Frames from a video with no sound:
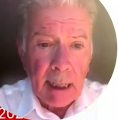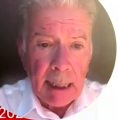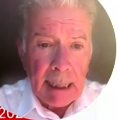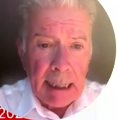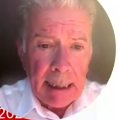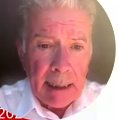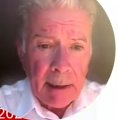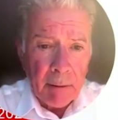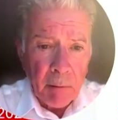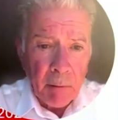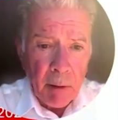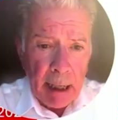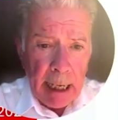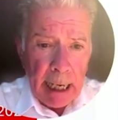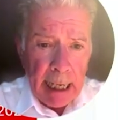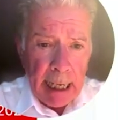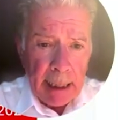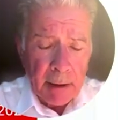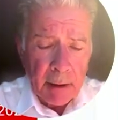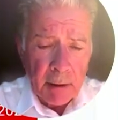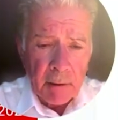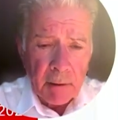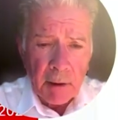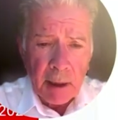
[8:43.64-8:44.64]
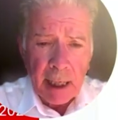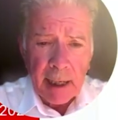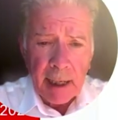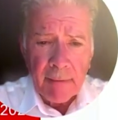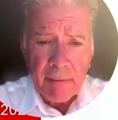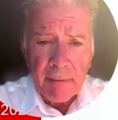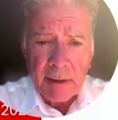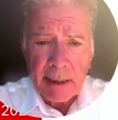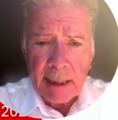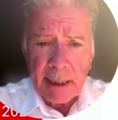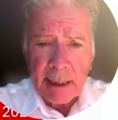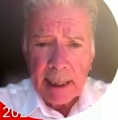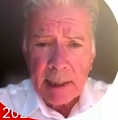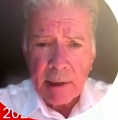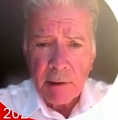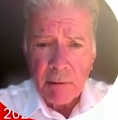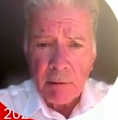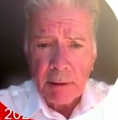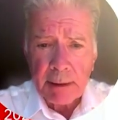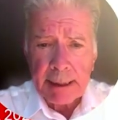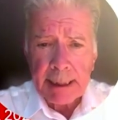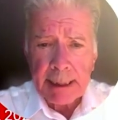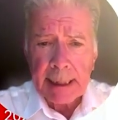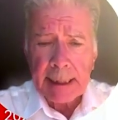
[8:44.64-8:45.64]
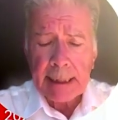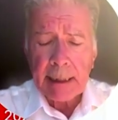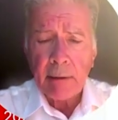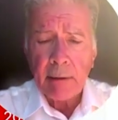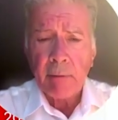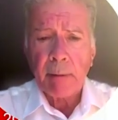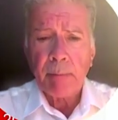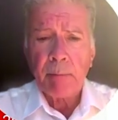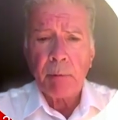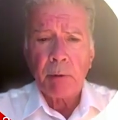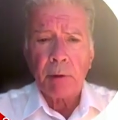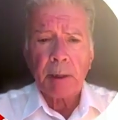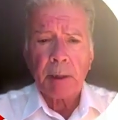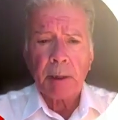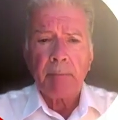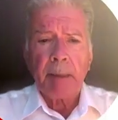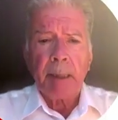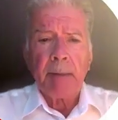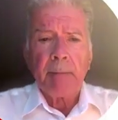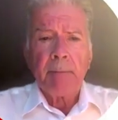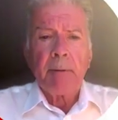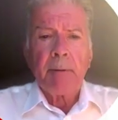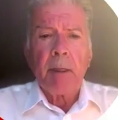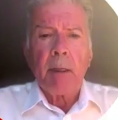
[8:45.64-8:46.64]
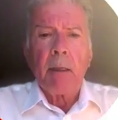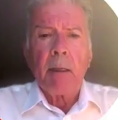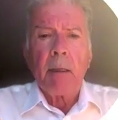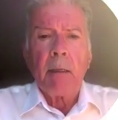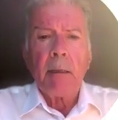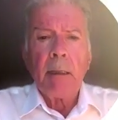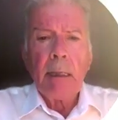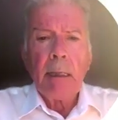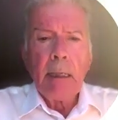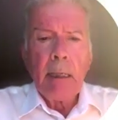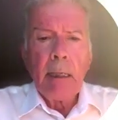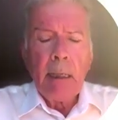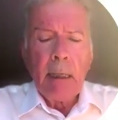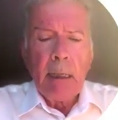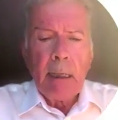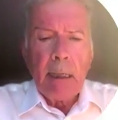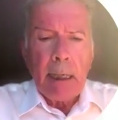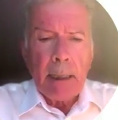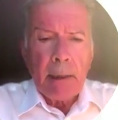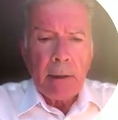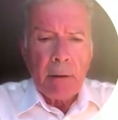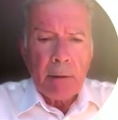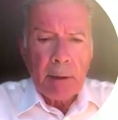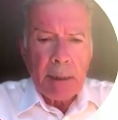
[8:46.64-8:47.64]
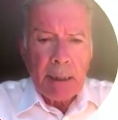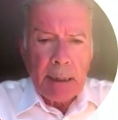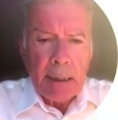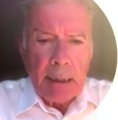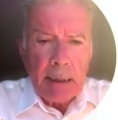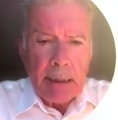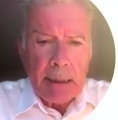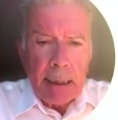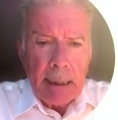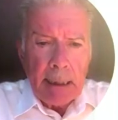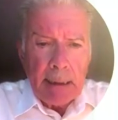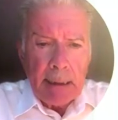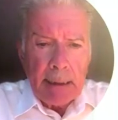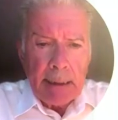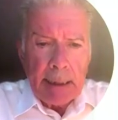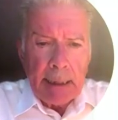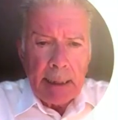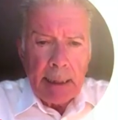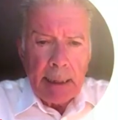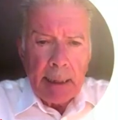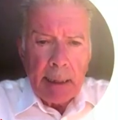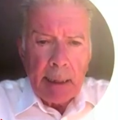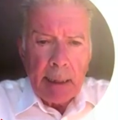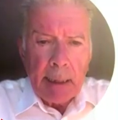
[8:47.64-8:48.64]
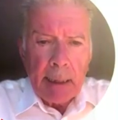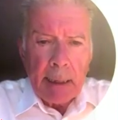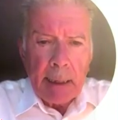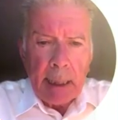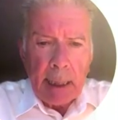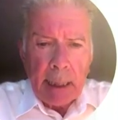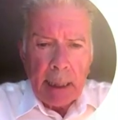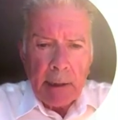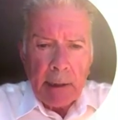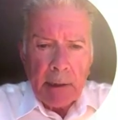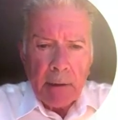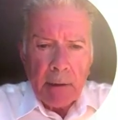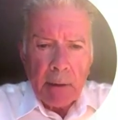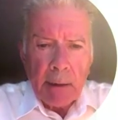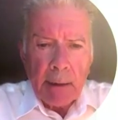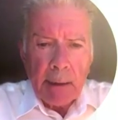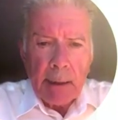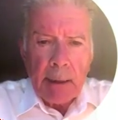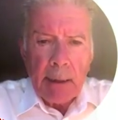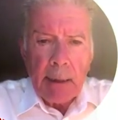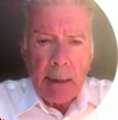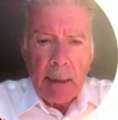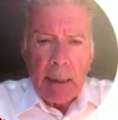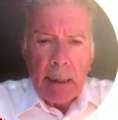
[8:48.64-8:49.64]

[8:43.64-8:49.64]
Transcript: in red, you have the actual data reported by Paul, and you see that they are actually